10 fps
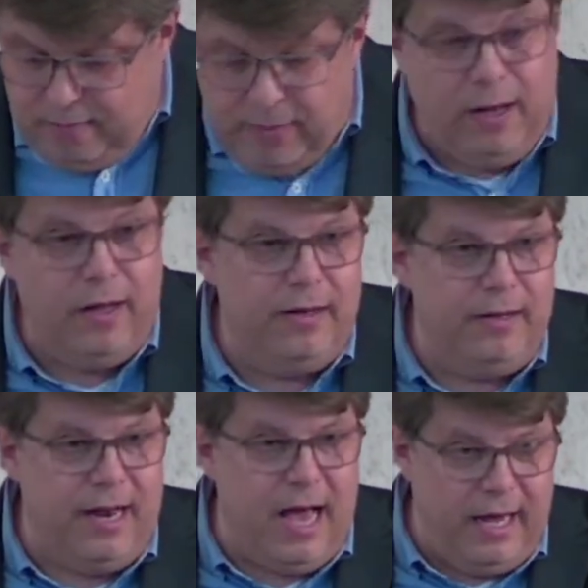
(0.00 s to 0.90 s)
Well,
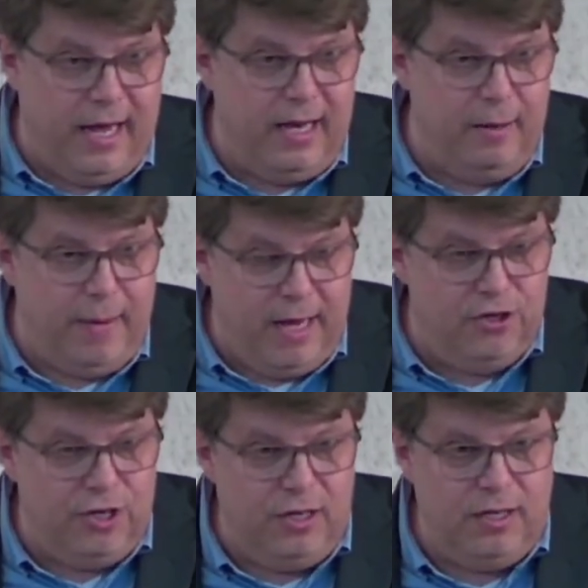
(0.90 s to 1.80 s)
and then I can
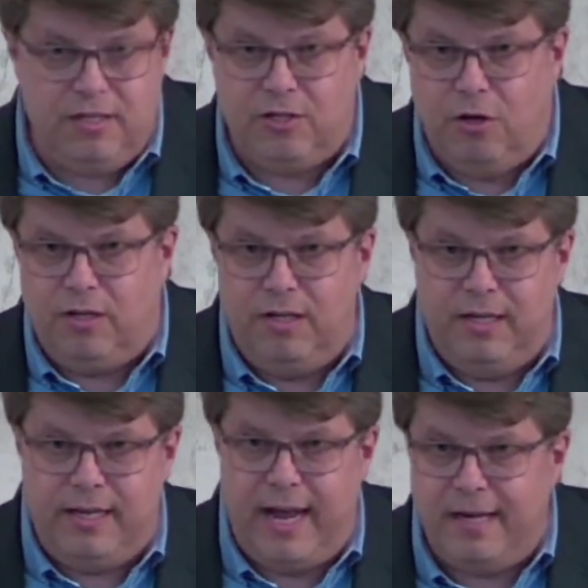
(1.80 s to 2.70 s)
imagine, it's not in
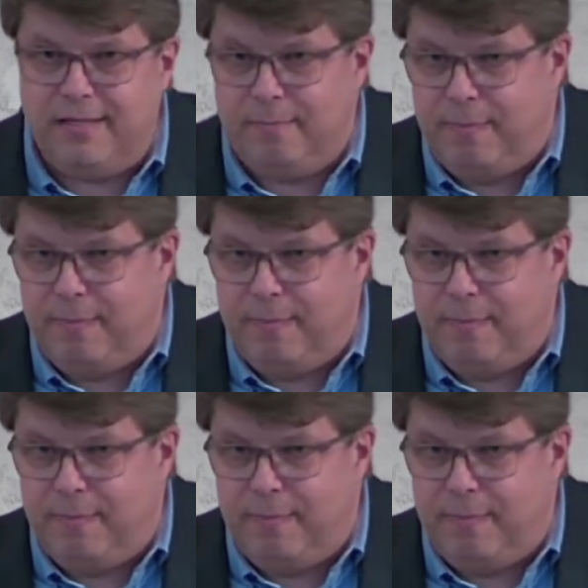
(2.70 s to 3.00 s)
the text,